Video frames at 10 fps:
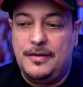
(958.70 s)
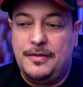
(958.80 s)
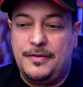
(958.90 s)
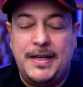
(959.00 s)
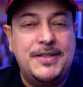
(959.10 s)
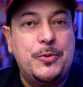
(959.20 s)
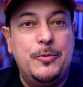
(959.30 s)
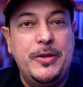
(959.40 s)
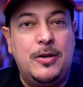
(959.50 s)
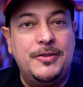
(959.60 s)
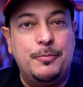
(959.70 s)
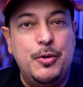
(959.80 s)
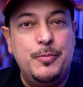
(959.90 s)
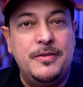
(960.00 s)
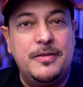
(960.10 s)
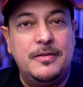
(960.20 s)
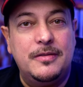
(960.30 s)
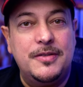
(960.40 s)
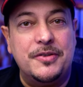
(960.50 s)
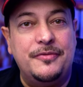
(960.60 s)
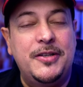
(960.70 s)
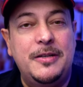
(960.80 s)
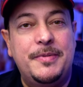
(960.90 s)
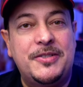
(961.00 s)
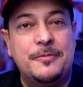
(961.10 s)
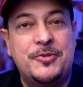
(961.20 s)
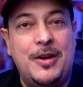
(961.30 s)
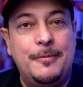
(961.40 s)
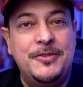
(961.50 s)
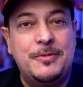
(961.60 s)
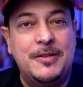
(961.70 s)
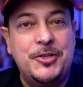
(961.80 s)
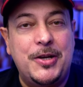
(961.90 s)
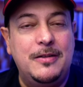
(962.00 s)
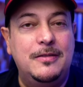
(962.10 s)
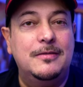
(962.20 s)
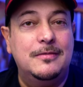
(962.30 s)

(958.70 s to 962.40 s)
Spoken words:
that's where we are at the moment. So if you're going to be subscribing to my channel,